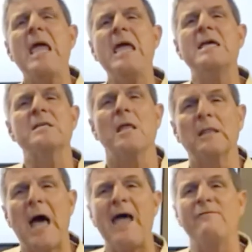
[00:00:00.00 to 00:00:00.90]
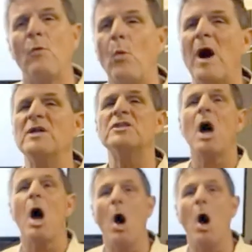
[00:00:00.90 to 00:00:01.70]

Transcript: His life was